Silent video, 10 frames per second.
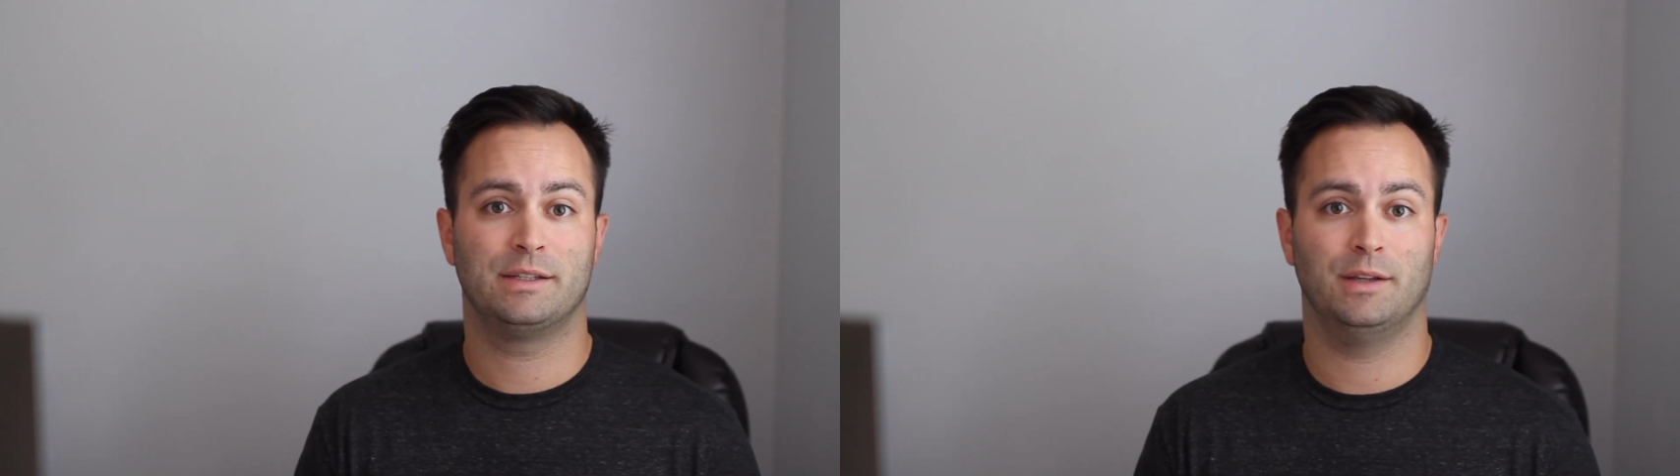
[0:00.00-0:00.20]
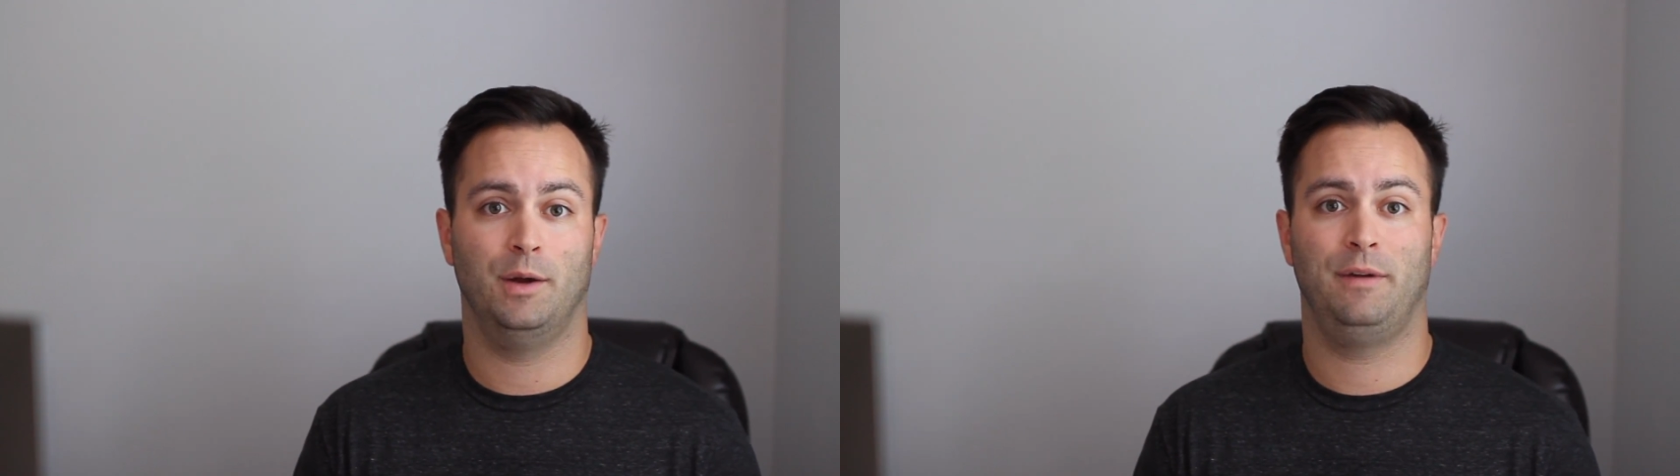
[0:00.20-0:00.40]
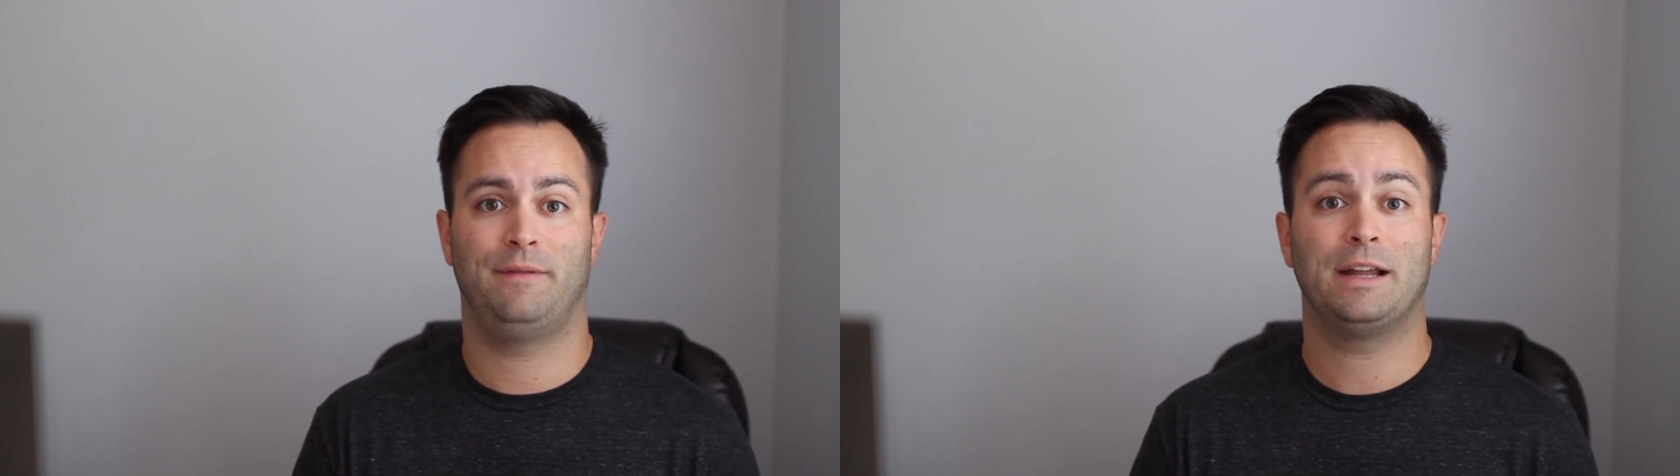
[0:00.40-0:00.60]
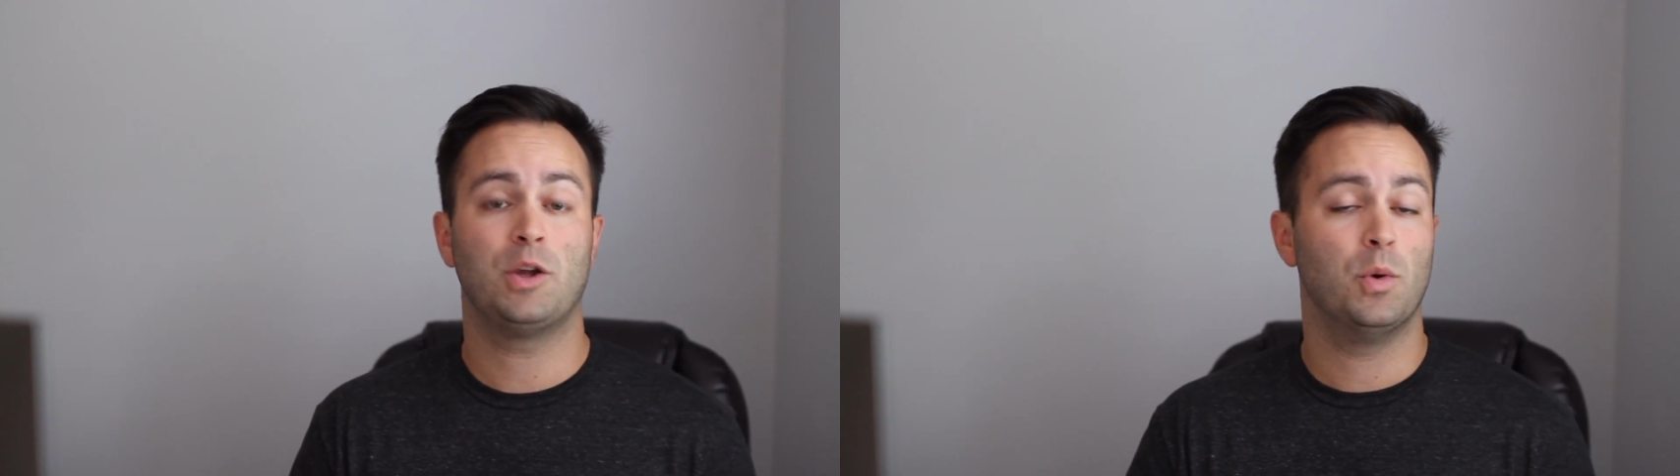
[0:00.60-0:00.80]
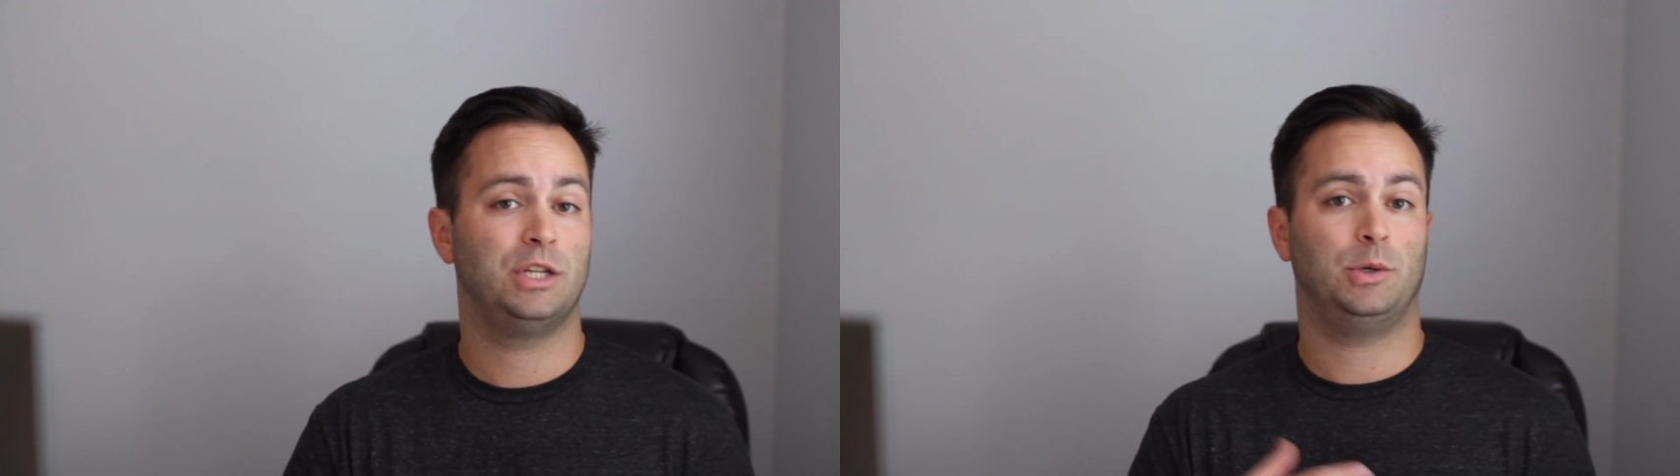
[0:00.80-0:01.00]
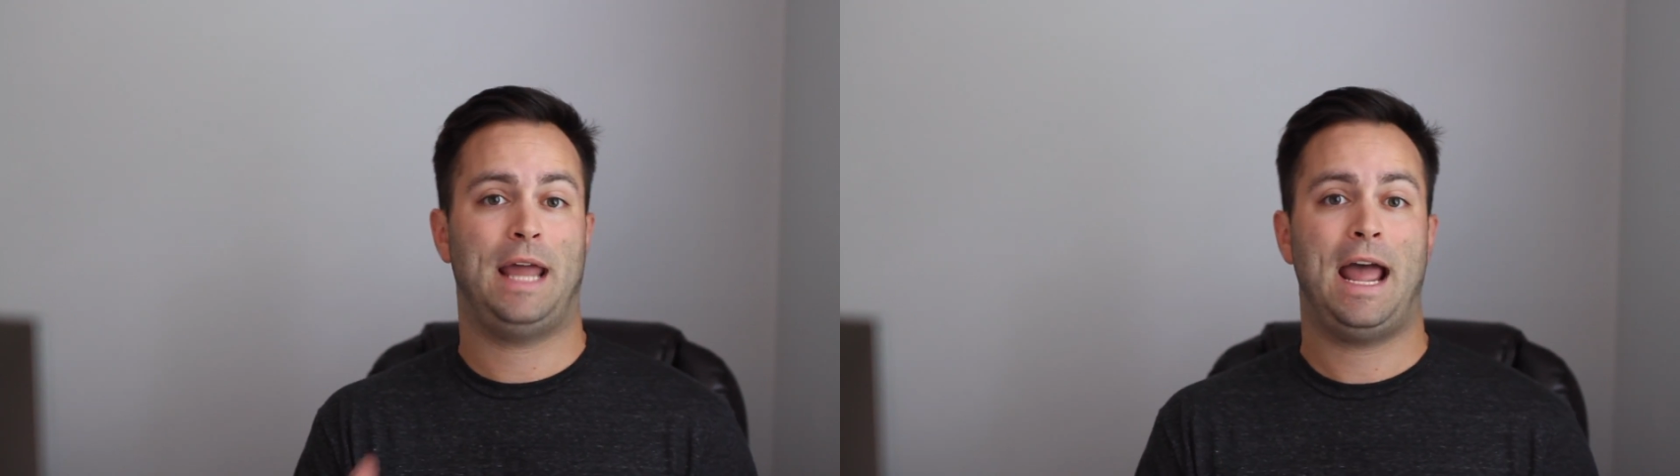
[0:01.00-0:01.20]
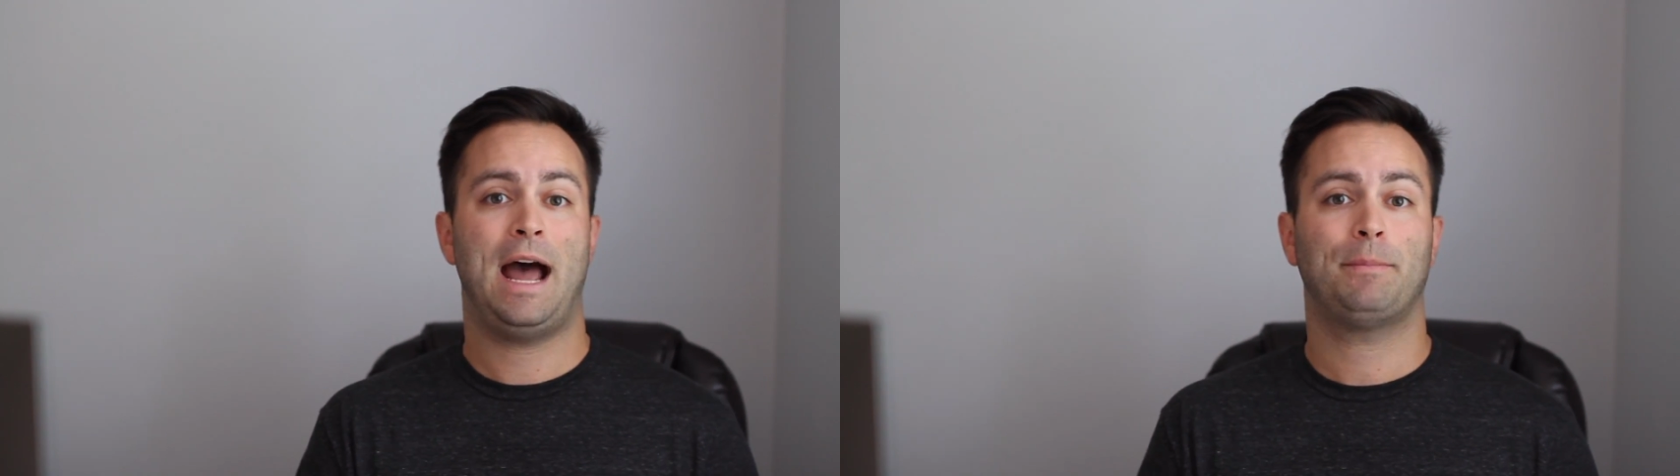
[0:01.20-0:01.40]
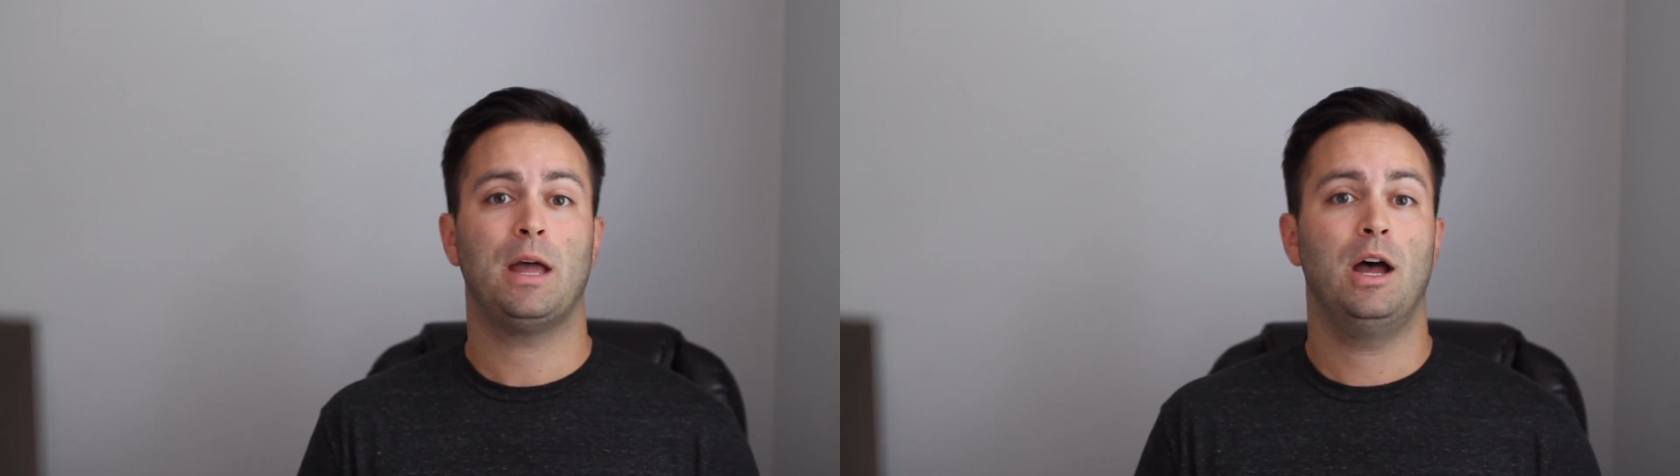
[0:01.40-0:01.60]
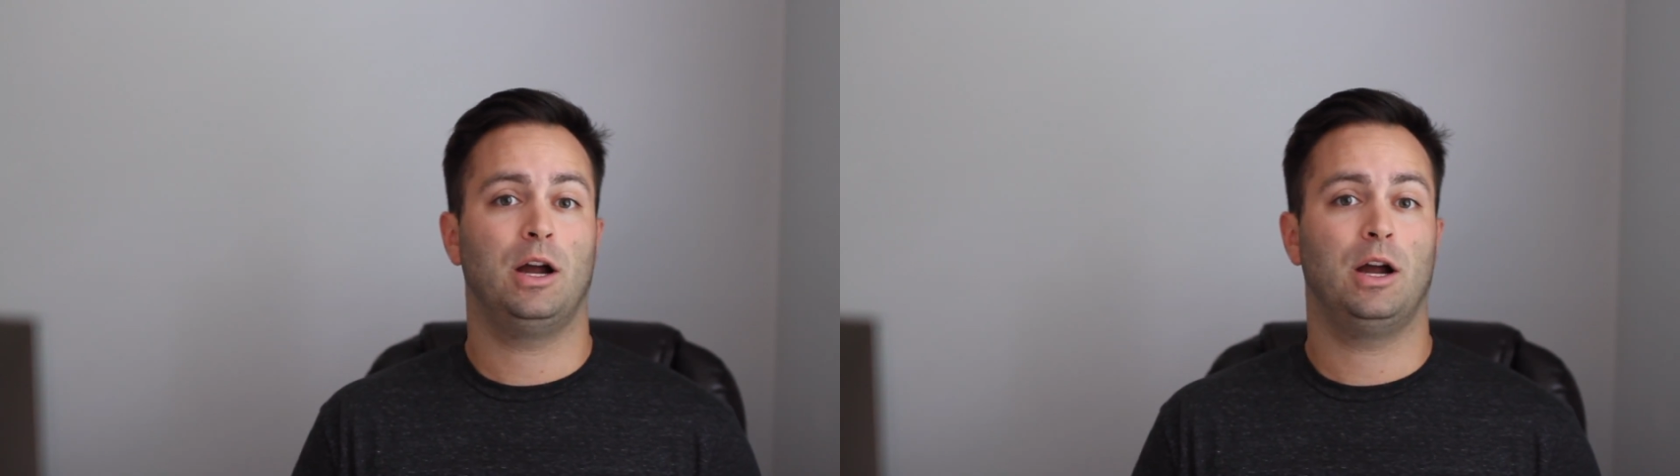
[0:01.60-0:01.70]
So if I go into an app,